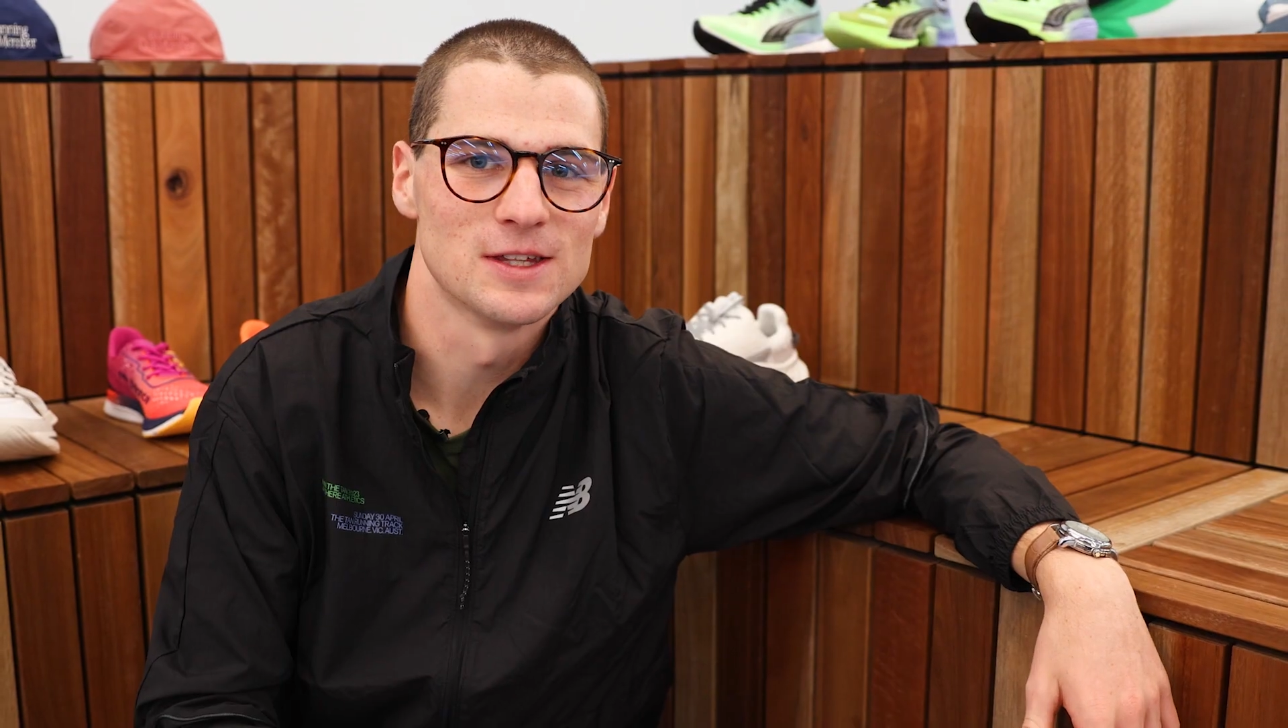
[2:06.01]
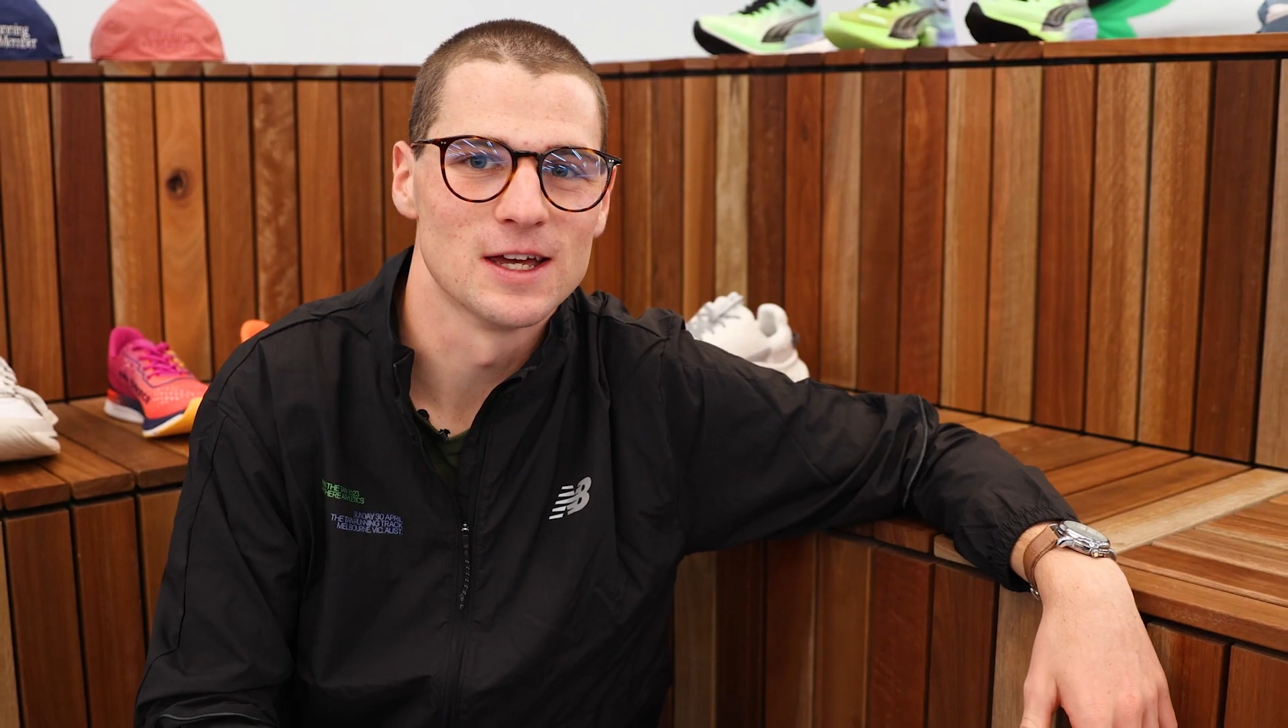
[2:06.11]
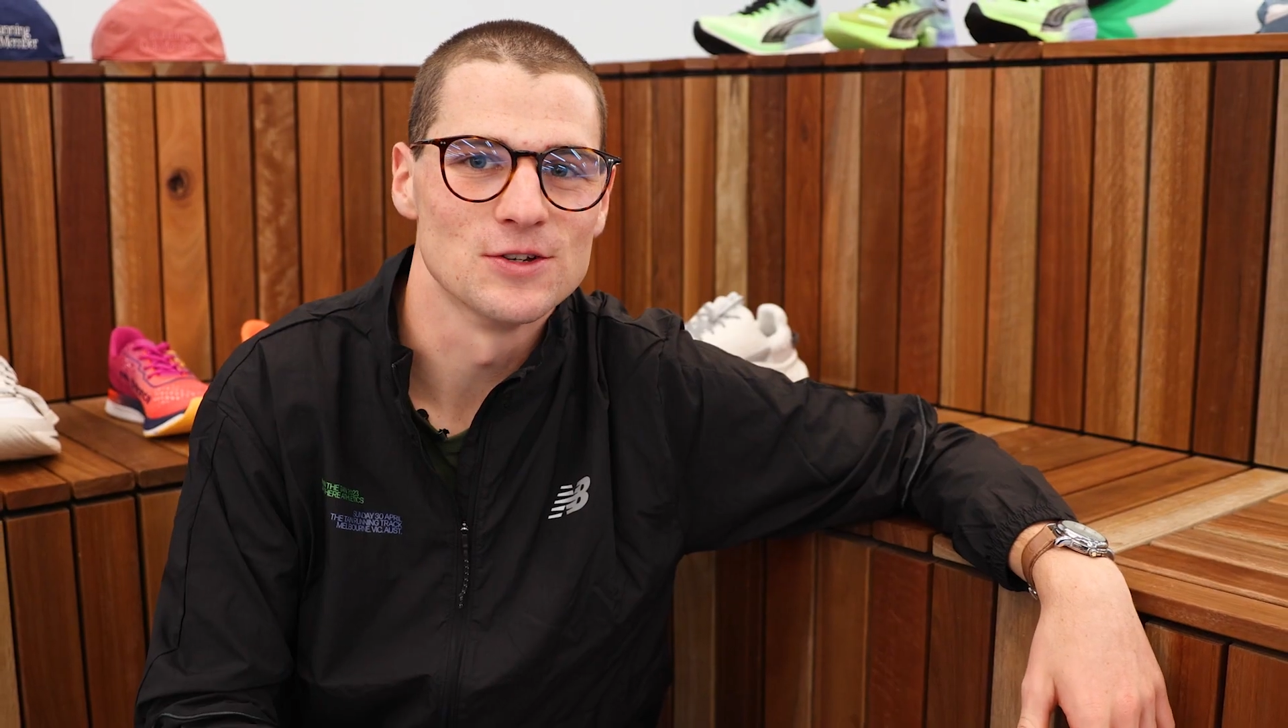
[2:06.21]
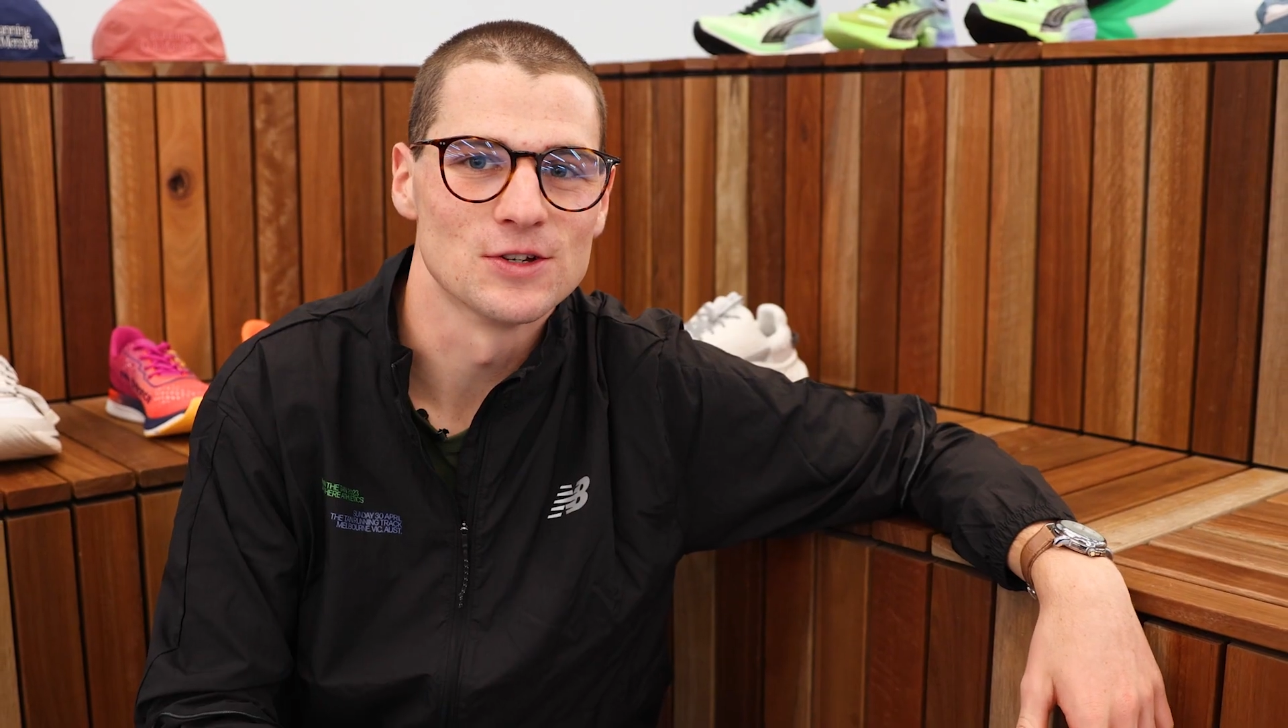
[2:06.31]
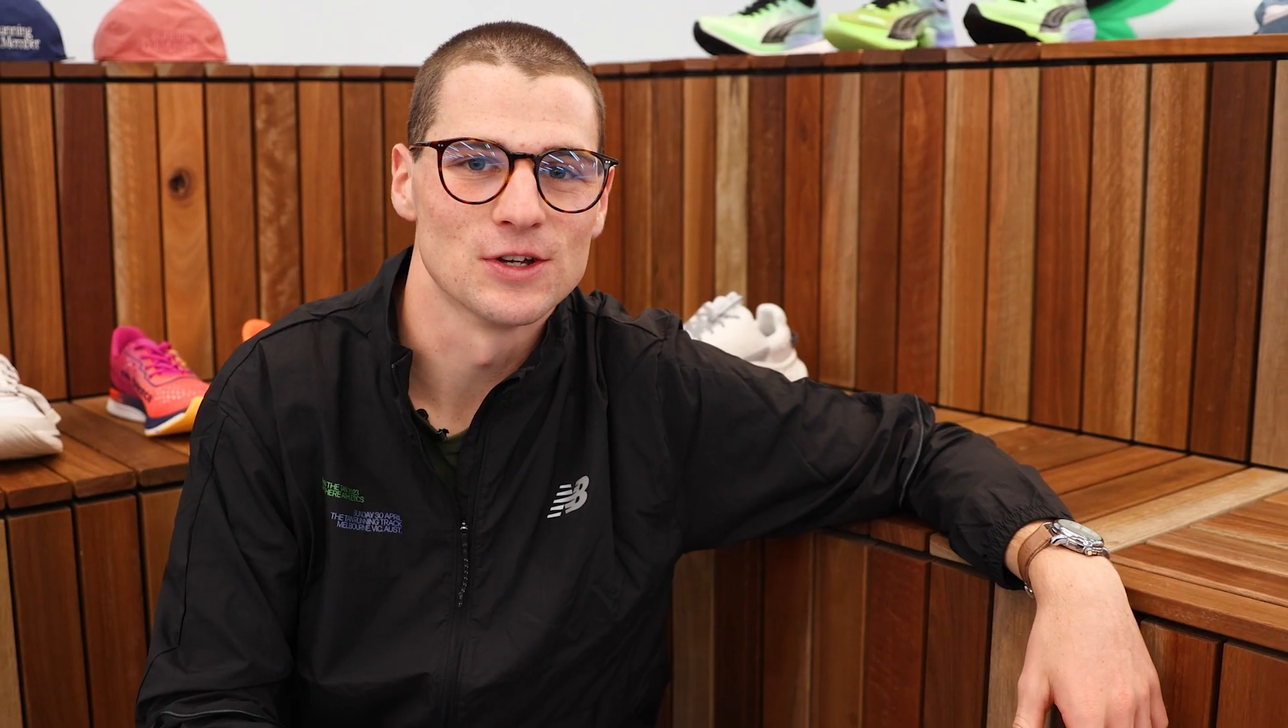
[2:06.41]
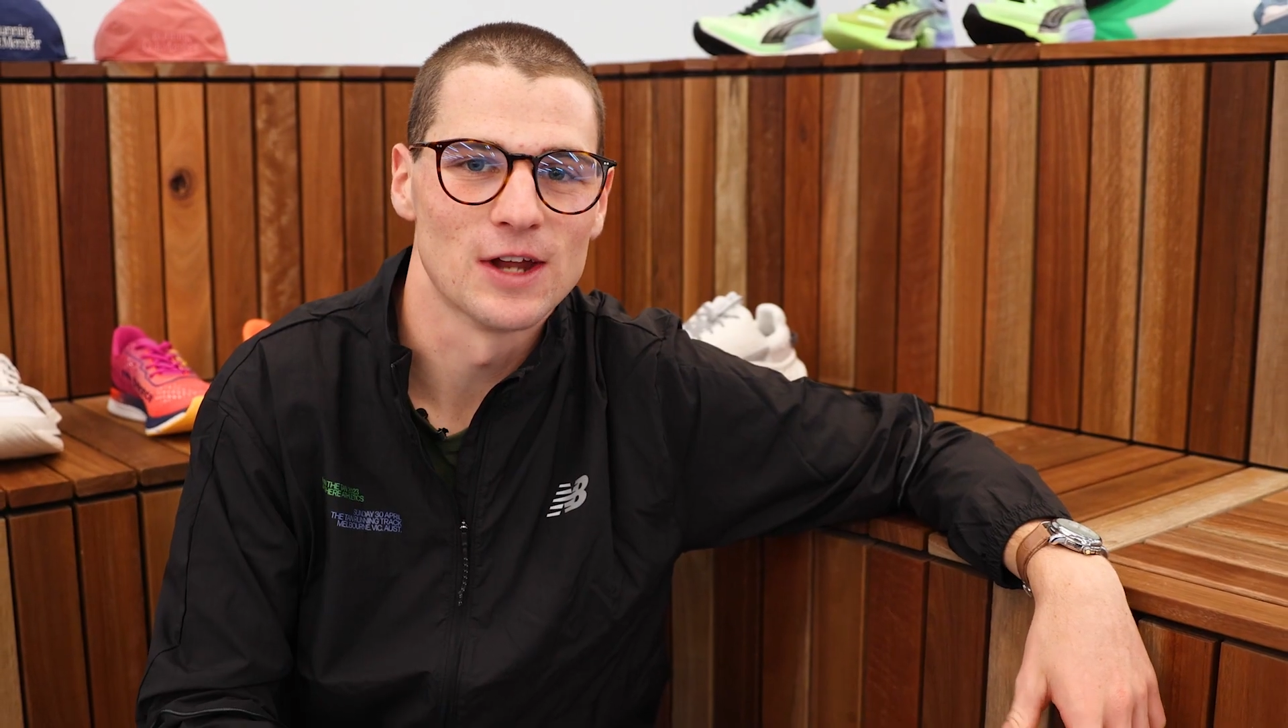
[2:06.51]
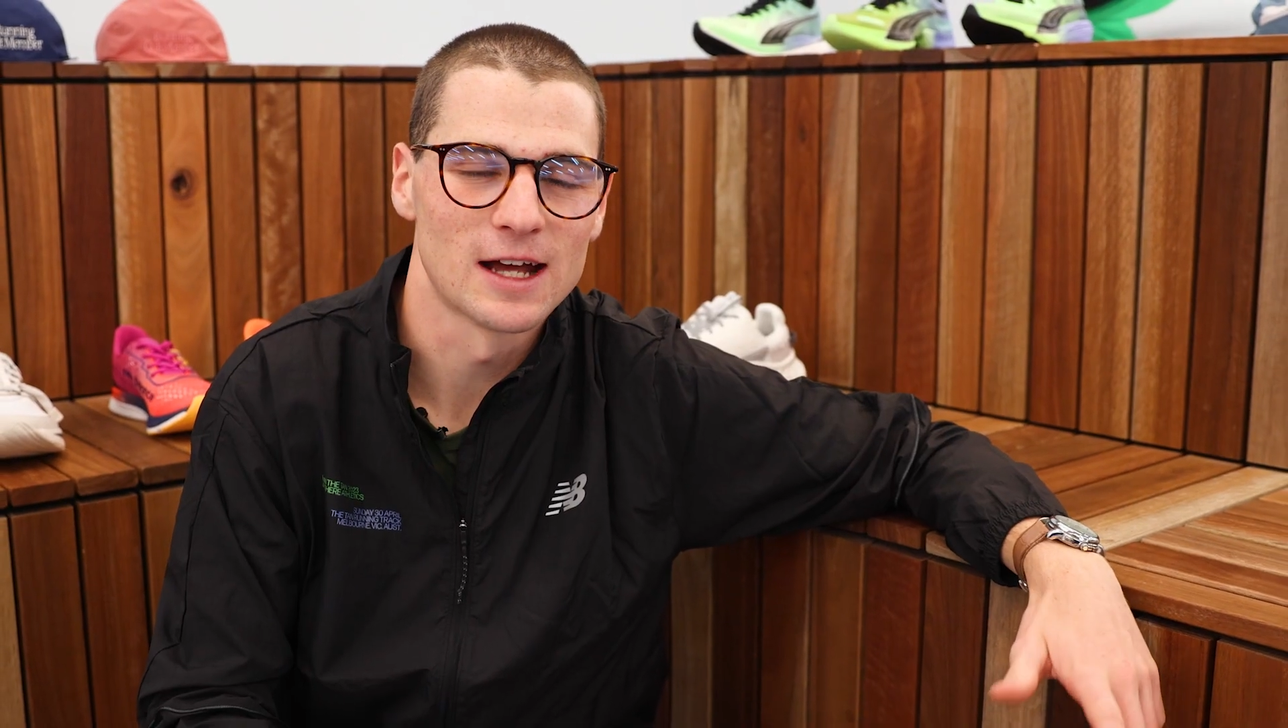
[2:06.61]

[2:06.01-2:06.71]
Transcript: that you can